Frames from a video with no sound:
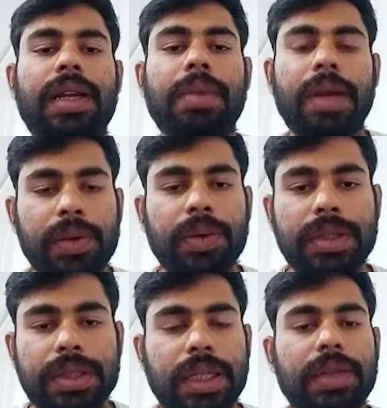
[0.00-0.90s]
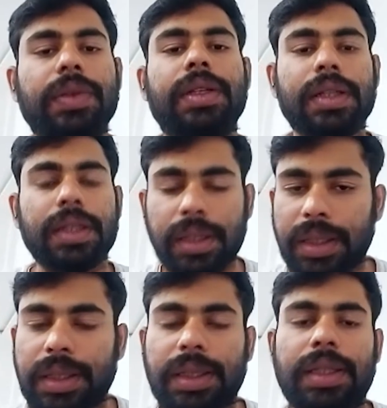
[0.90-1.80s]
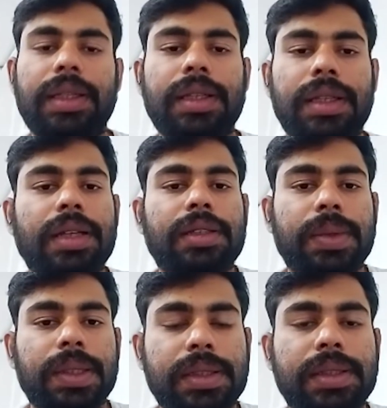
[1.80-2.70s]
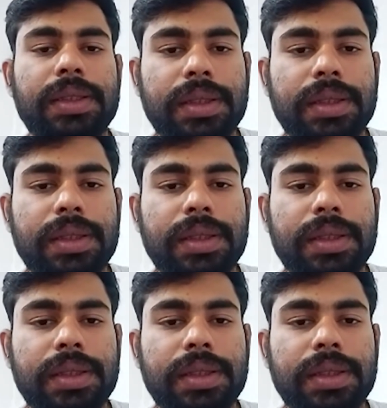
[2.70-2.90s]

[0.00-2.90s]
can metaverse deliver in, in that space?